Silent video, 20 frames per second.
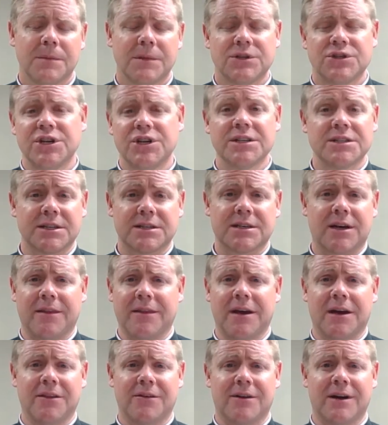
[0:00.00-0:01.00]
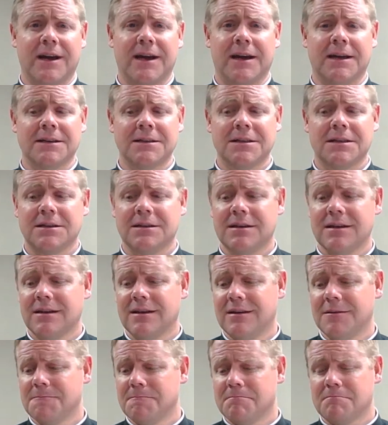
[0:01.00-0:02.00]
Jesus, on the other hand,
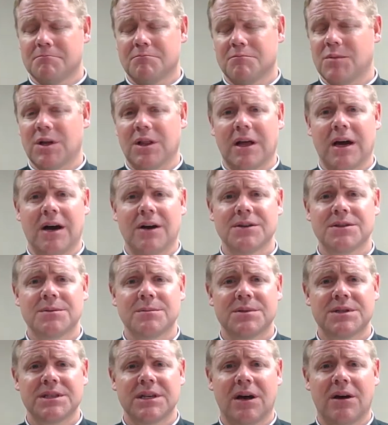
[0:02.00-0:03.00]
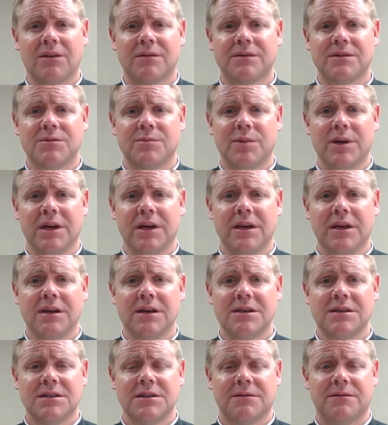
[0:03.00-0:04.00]
allows himself to
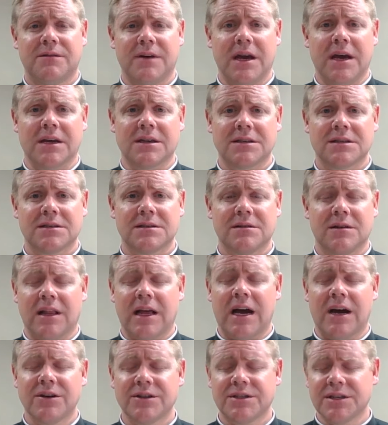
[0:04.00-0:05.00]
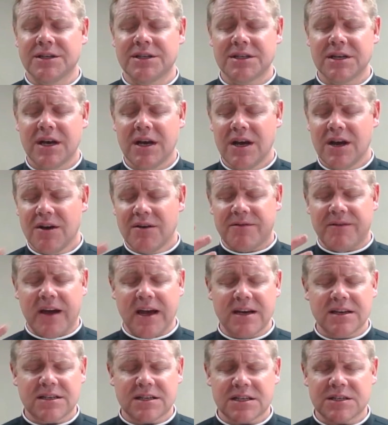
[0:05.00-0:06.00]
be defaced, allows his
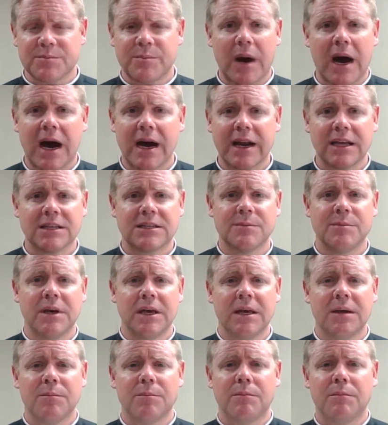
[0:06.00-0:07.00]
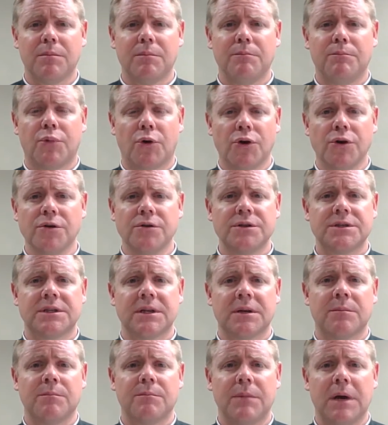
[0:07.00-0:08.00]
face, his body to be bruised
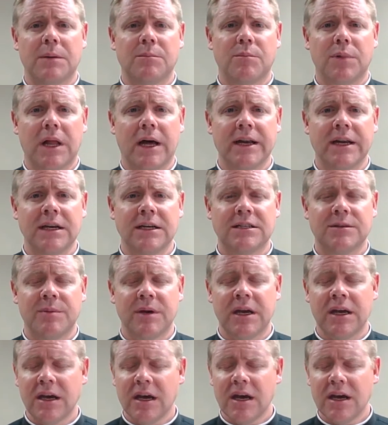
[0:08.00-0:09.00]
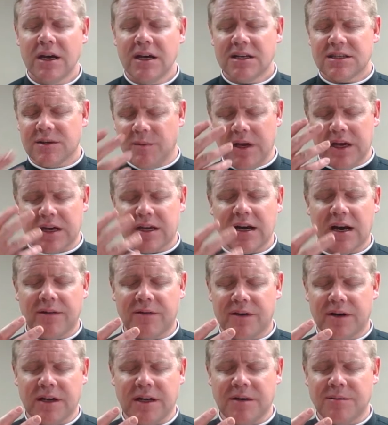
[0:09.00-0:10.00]
and bloodied, to be
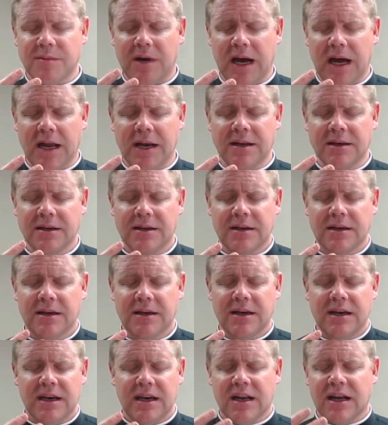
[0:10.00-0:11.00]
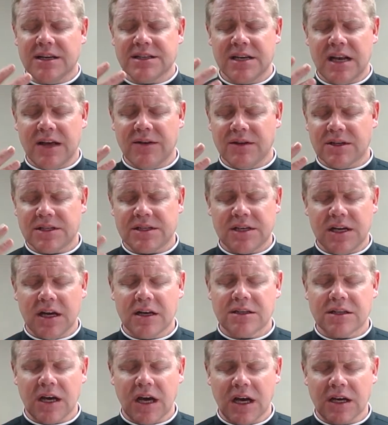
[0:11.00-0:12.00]
covered in mud. He doesn't even
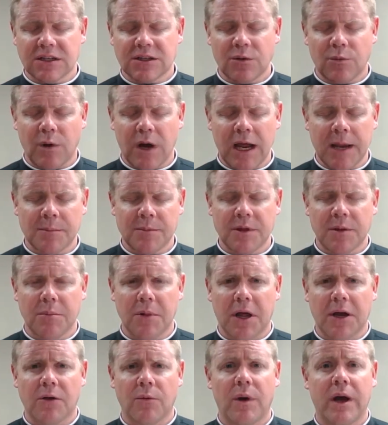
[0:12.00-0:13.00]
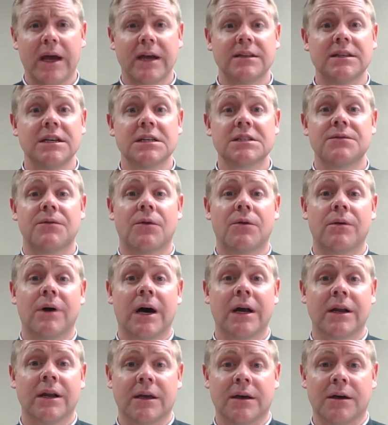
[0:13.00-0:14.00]
seek to wipe the blood away. It takes
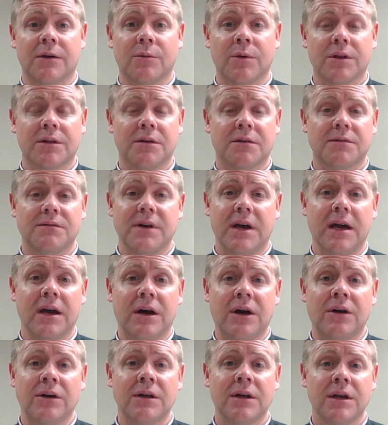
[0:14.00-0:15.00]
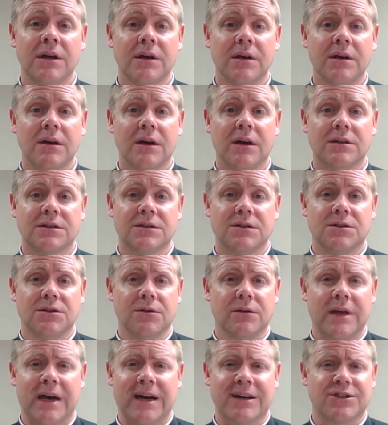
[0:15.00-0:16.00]
Veronica with her veil to
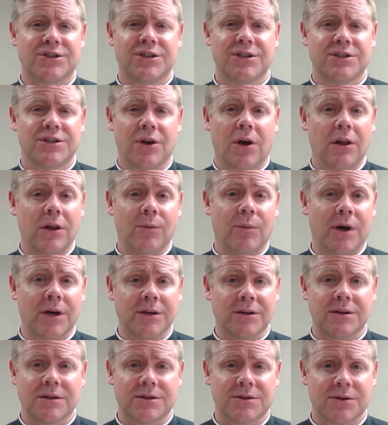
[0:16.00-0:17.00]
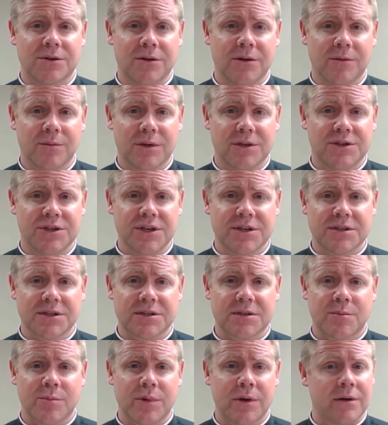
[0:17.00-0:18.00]
do that. She's the only one concerned with
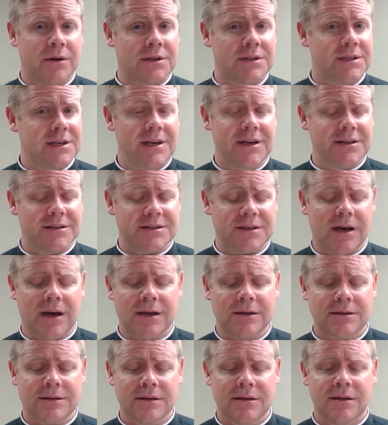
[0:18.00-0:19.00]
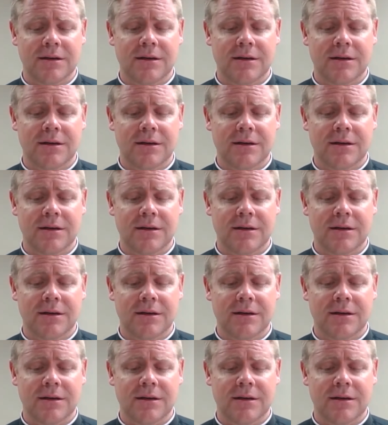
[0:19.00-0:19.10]
Jesus' appearance. He is not.